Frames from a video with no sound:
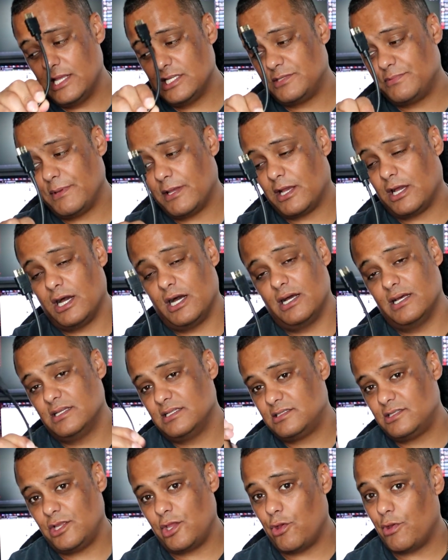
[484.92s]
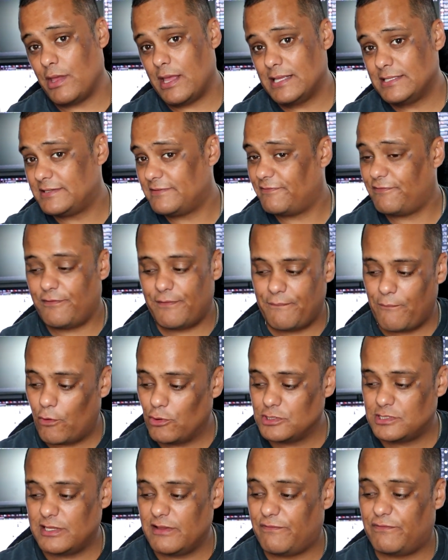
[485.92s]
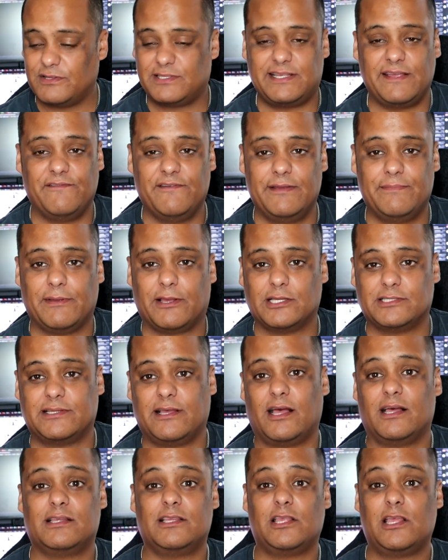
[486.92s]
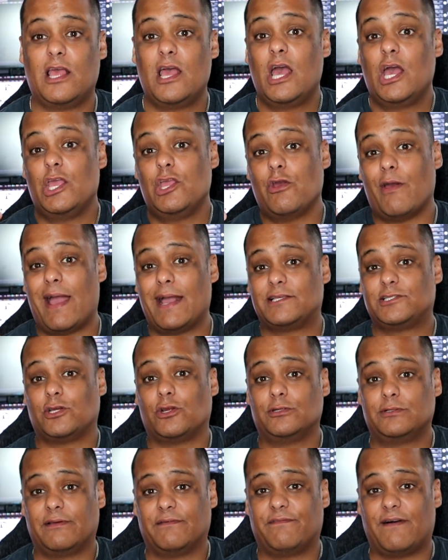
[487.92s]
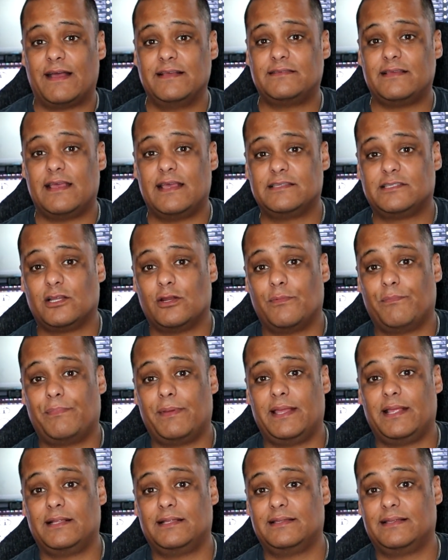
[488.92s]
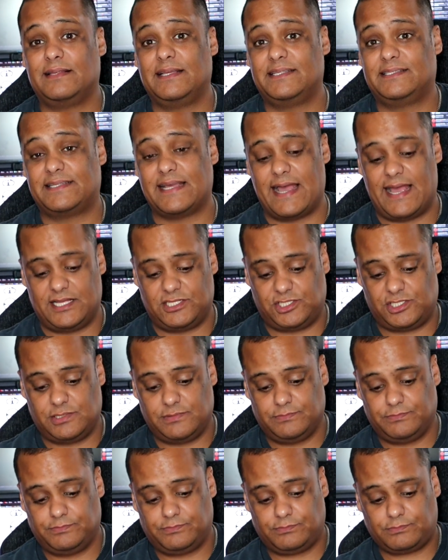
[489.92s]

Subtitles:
is because it's for mostly for TV, because your external device is going to be detached.